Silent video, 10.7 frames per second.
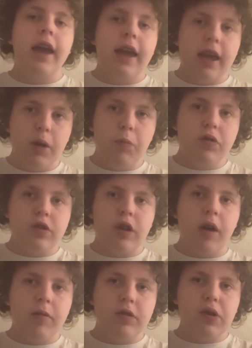he was
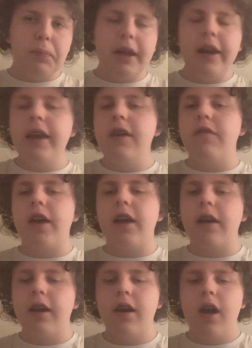going to be
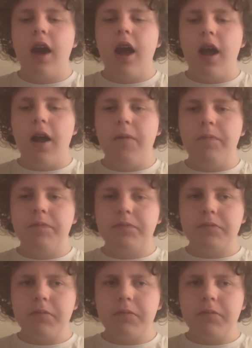leaving. And